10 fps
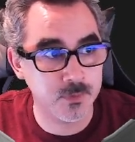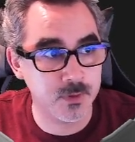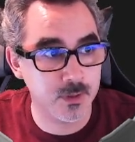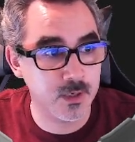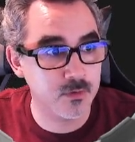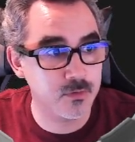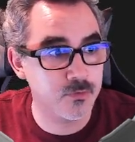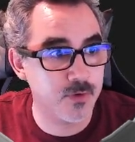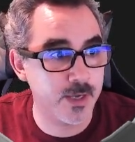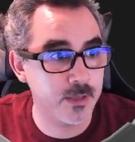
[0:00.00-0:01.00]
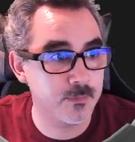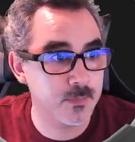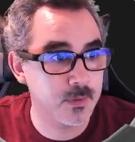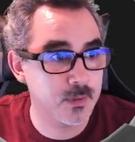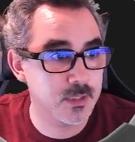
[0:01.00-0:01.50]
So I'm gonna go to File,
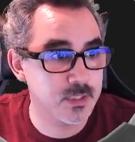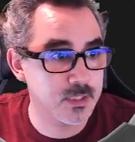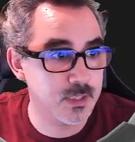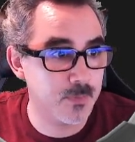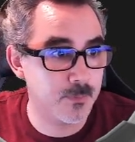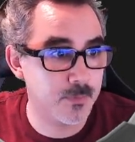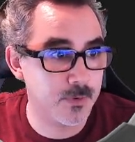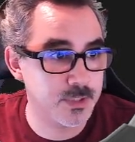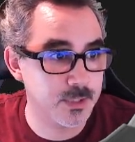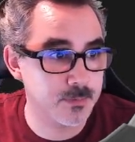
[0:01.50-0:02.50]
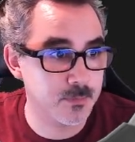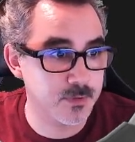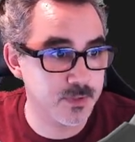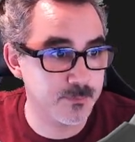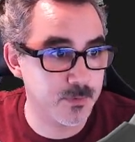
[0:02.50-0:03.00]
Zip Project,
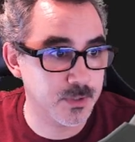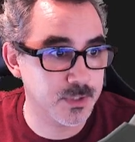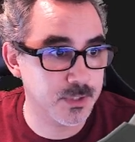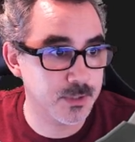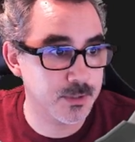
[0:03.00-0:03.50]
Zip Project,